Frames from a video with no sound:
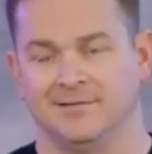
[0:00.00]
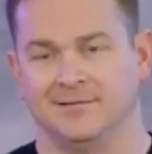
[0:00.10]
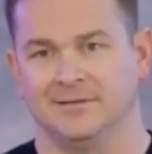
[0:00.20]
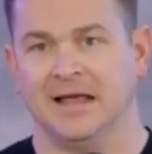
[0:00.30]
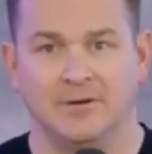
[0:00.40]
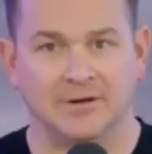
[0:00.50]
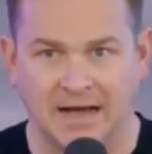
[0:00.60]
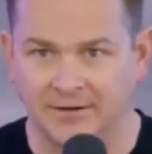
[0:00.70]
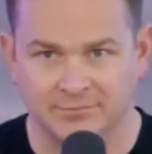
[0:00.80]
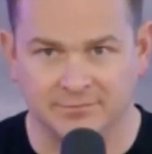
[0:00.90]
Yeah,
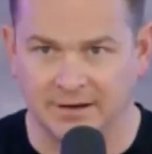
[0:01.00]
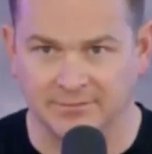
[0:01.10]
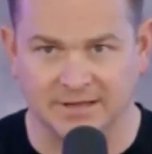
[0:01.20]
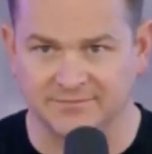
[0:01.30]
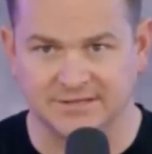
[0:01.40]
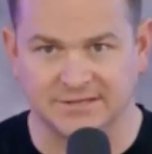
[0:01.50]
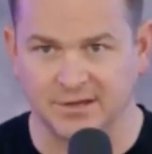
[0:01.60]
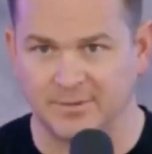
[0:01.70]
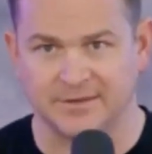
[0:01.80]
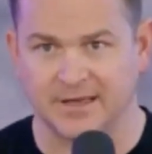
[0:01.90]
I would love to tell you
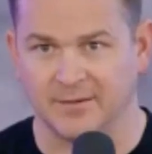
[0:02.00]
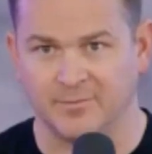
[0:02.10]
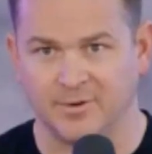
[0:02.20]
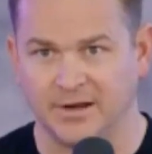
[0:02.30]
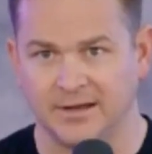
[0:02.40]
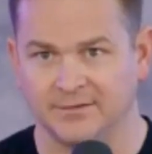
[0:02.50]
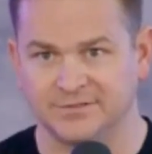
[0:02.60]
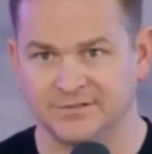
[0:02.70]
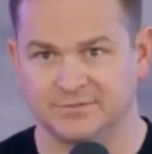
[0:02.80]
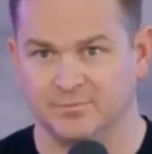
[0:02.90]
about the company. I was
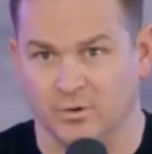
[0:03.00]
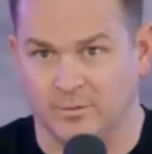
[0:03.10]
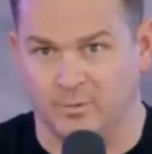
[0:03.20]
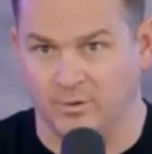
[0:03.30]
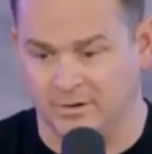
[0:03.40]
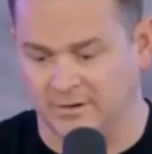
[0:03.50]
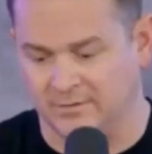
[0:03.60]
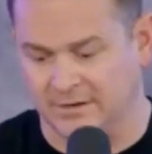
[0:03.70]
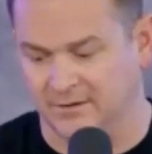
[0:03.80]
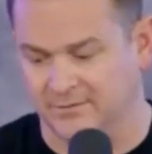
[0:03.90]
just more important.
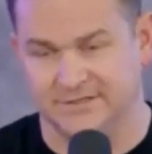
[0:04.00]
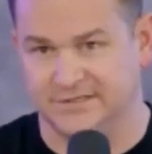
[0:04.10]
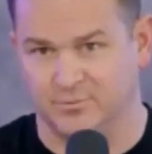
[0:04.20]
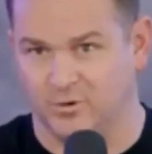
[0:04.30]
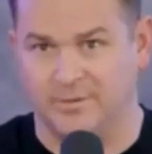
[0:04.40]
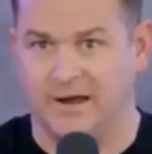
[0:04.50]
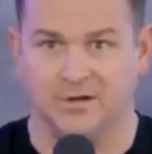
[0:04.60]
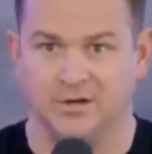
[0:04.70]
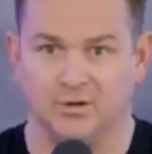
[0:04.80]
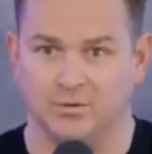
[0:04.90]
This is more about
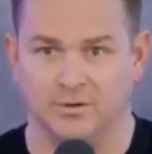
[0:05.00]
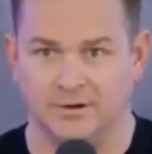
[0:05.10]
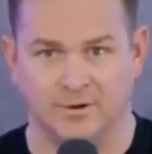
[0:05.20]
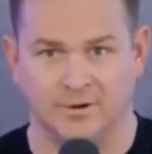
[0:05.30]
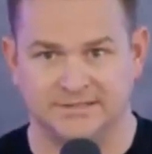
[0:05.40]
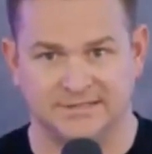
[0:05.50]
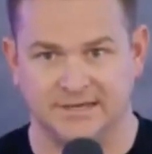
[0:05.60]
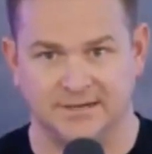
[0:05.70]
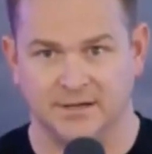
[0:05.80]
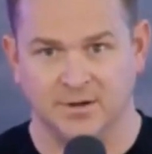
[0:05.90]
you. I want to
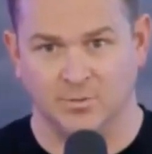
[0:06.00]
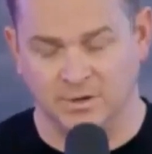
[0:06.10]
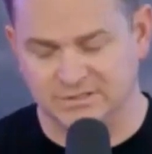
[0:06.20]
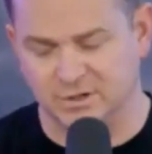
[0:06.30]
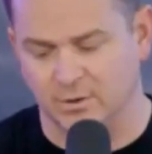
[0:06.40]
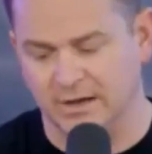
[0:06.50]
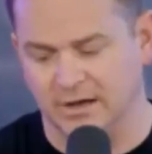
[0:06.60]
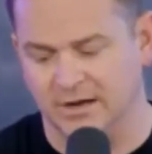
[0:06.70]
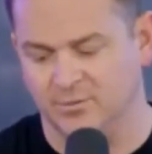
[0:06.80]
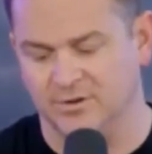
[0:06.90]
see what's going
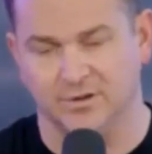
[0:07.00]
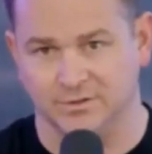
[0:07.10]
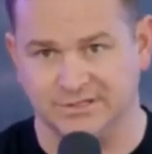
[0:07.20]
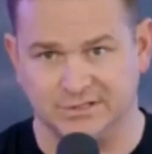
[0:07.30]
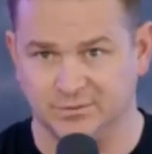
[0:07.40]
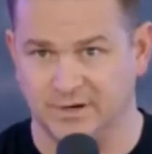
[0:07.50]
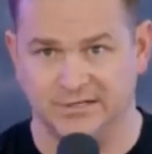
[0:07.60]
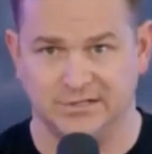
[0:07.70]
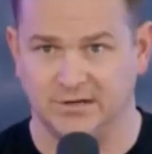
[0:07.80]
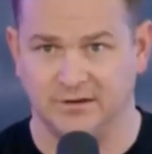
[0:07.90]
on with your
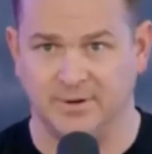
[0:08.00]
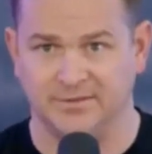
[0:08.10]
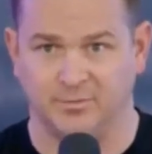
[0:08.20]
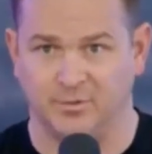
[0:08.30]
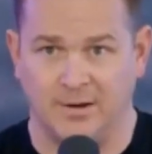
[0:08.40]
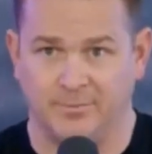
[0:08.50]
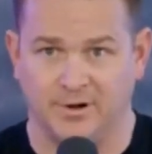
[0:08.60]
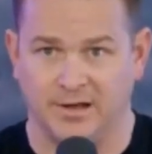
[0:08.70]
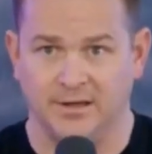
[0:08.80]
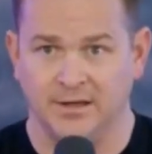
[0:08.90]
situation and about the
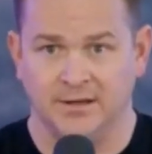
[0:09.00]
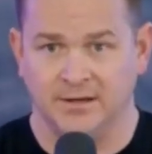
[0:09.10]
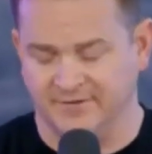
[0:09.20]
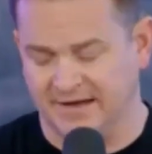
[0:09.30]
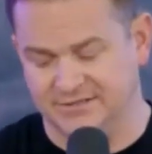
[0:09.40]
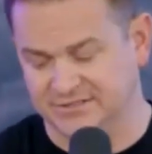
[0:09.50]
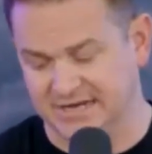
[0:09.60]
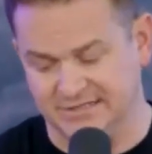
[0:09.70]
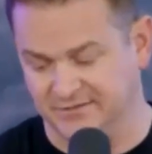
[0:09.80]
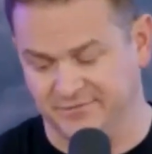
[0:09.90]
property. If I could just
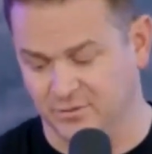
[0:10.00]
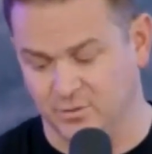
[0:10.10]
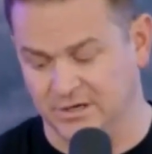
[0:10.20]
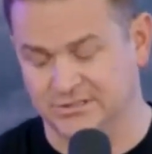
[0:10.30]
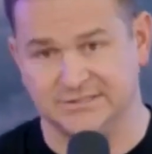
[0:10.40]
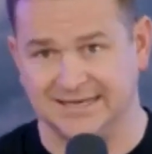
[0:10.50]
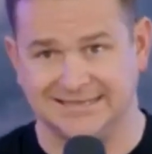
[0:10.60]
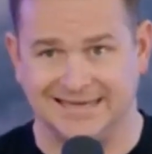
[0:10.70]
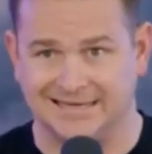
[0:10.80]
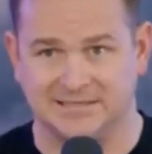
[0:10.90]
ask you a few questions, I could
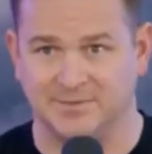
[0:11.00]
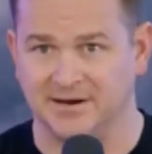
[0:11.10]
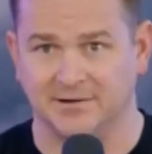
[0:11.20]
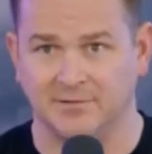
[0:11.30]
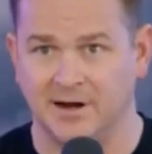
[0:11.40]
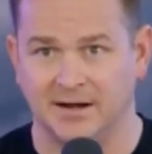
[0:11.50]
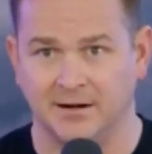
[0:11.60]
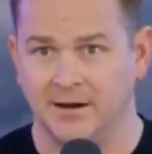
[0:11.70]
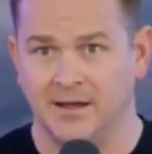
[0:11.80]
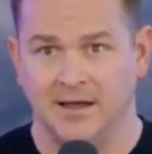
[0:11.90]
take it to my
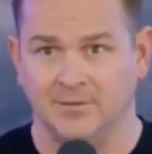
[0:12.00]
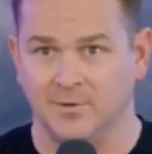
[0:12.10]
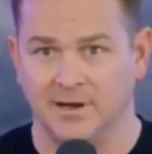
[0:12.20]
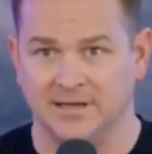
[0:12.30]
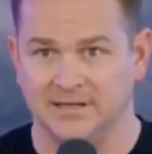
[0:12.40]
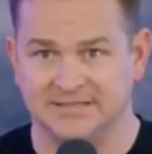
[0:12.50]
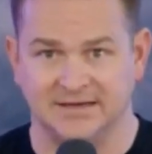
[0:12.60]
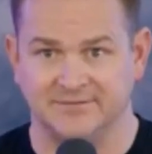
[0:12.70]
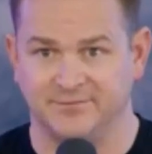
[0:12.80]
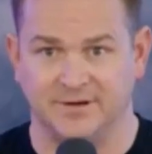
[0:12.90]
underwriter and we can see
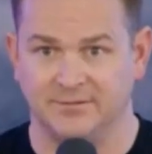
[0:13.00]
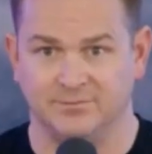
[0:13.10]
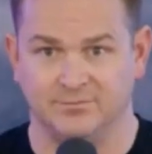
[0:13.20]
if we're